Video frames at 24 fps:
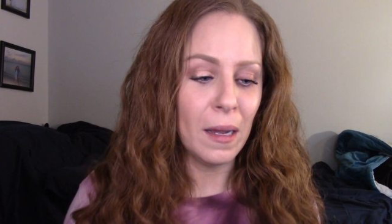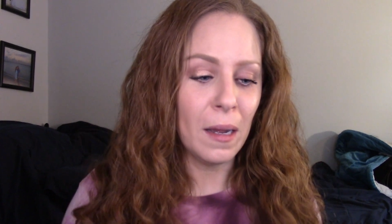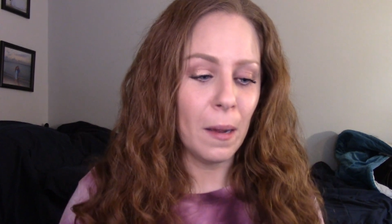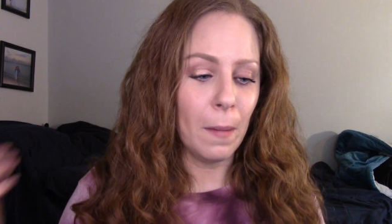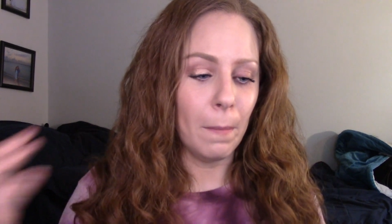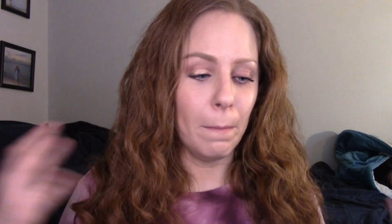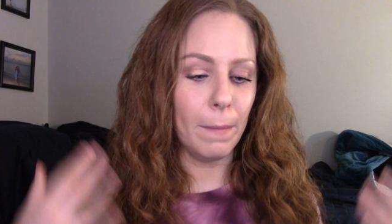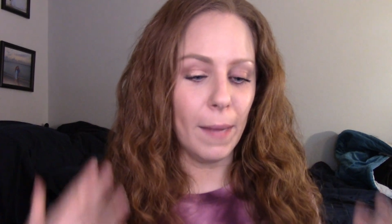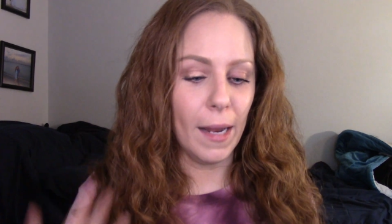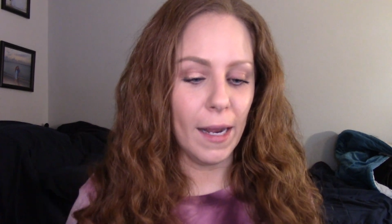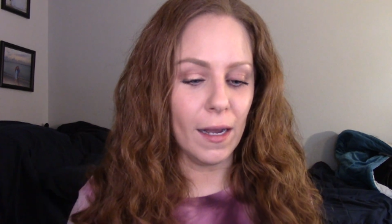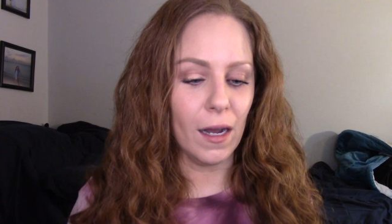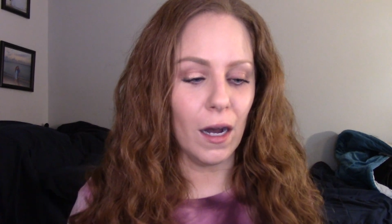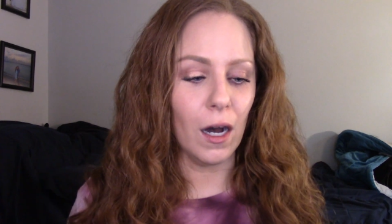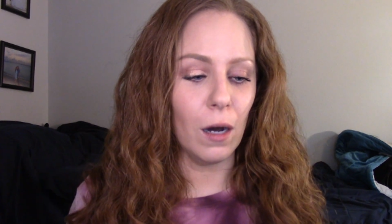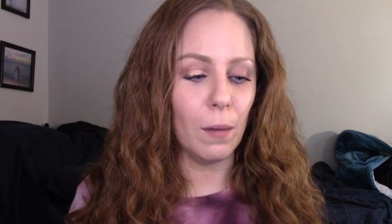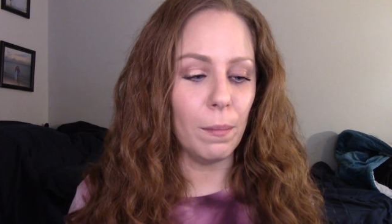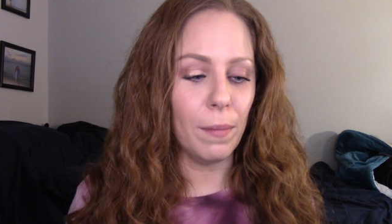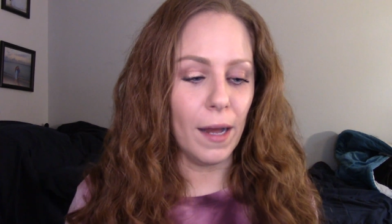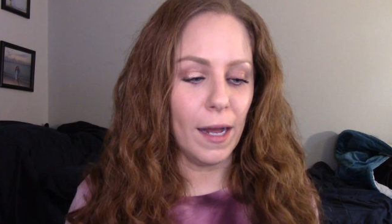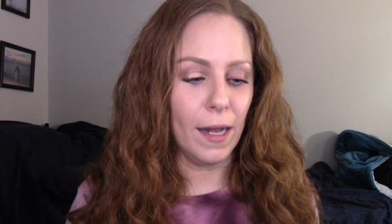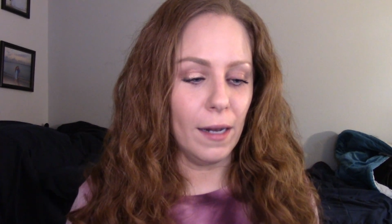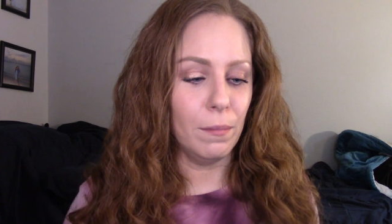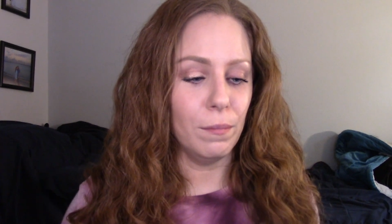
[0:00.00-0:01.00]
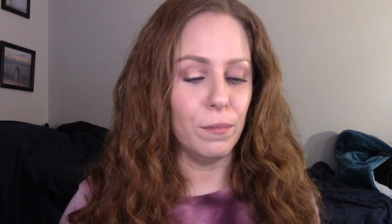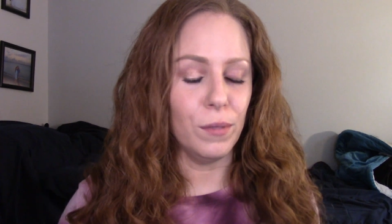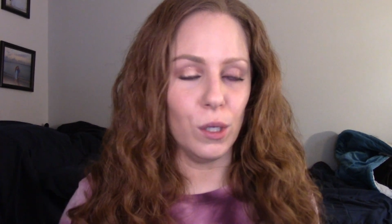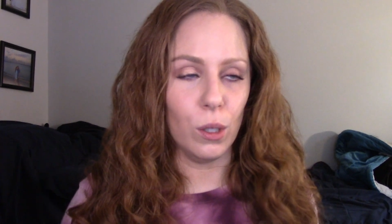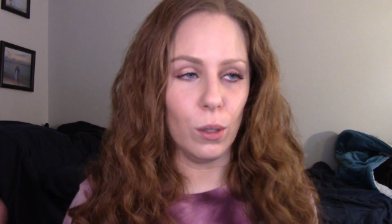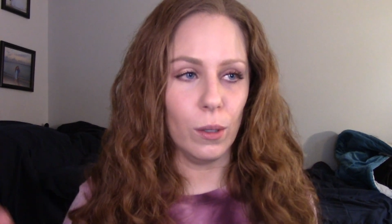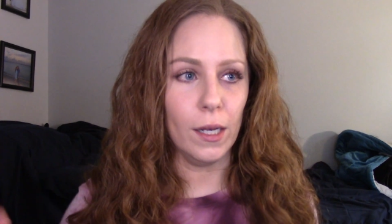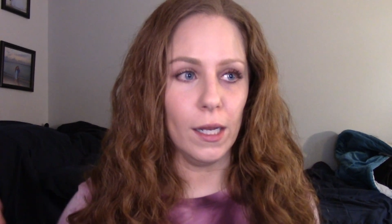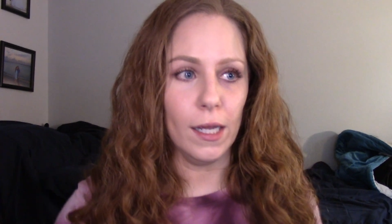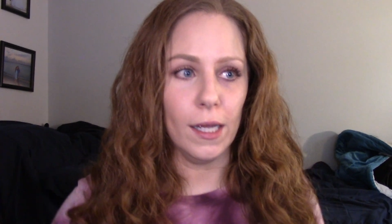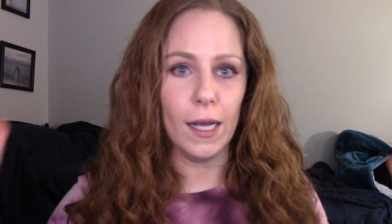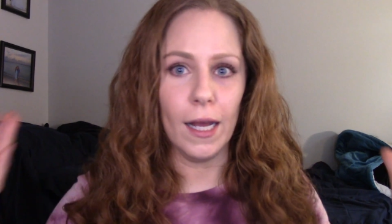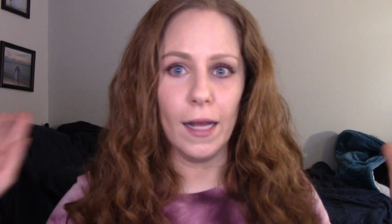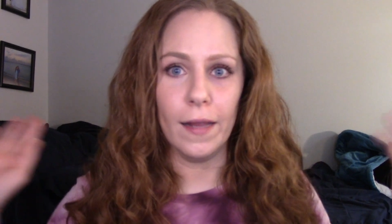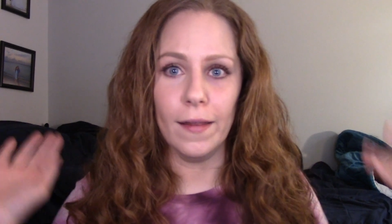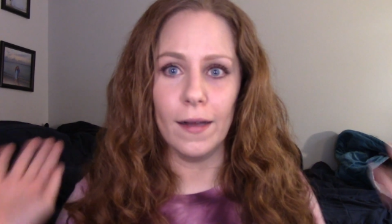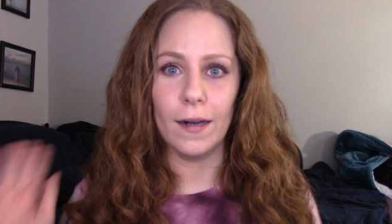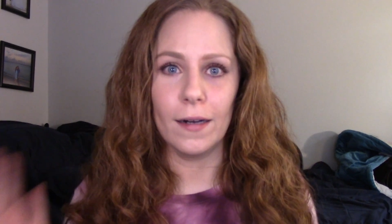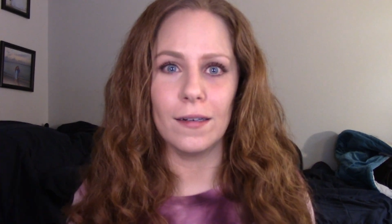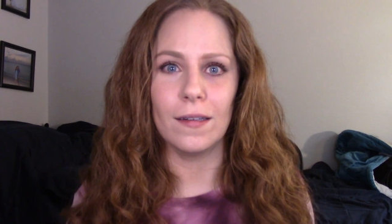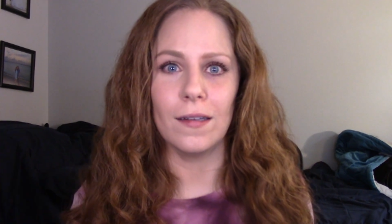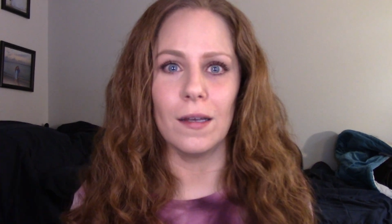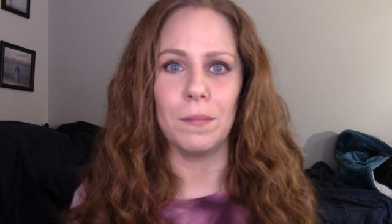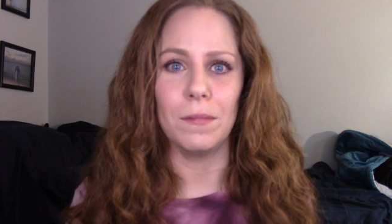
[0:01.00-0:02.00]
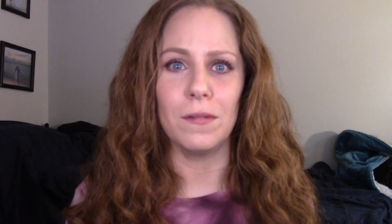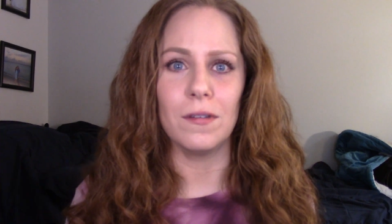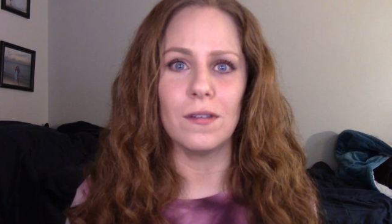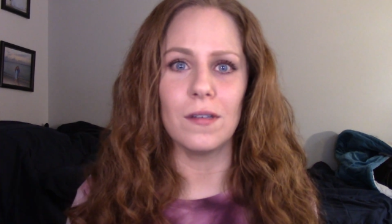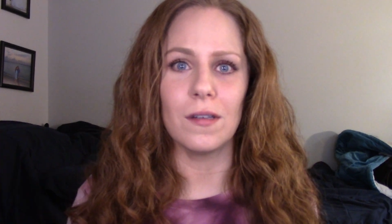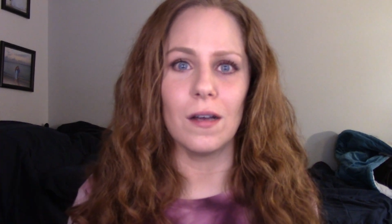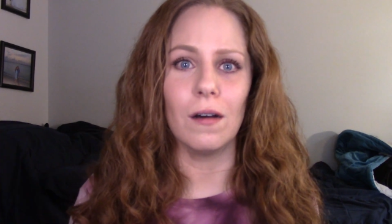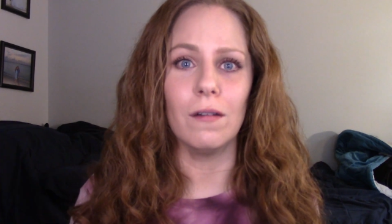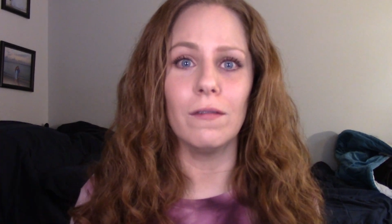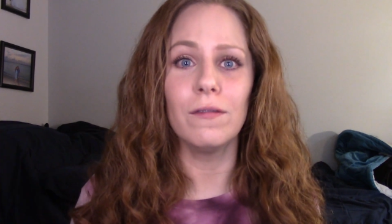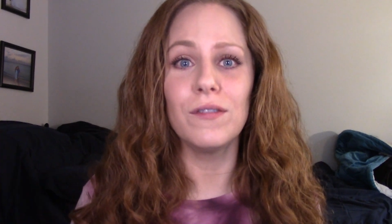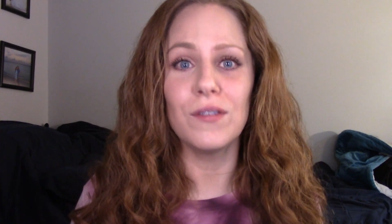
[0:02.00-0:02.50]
makeup and beauty and that type of stuff.